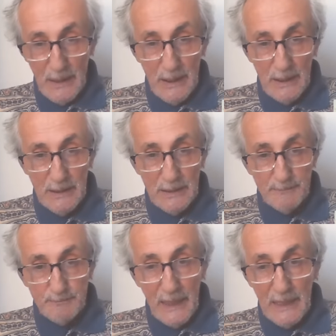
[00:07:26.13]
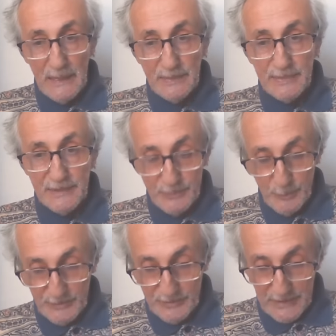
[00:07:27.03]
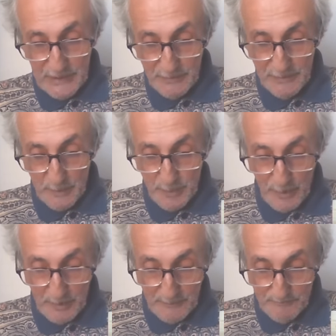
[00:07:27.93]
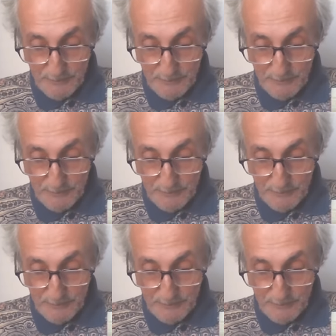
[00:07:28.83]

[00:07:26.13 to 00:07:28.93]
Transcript: And this was the governor problem.